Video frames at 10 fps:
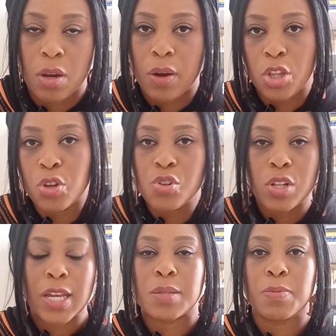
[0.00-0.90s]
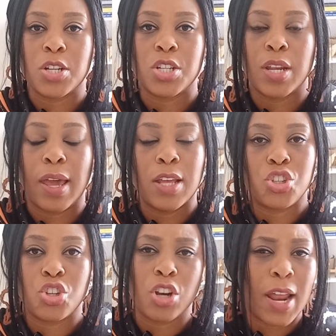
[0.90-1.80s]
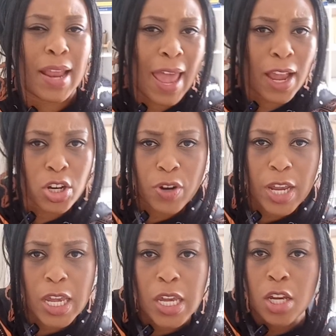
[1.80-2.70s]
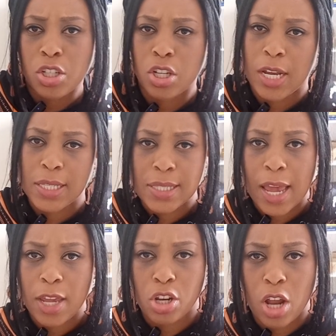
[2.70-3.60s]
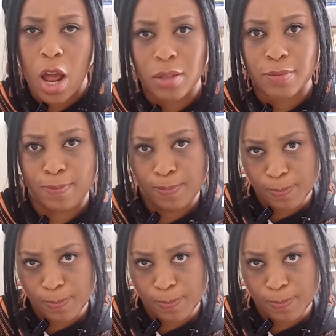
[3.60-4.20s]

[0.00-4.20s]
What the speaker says: So a neutral expression is you're not angry, you're not sad, you're not,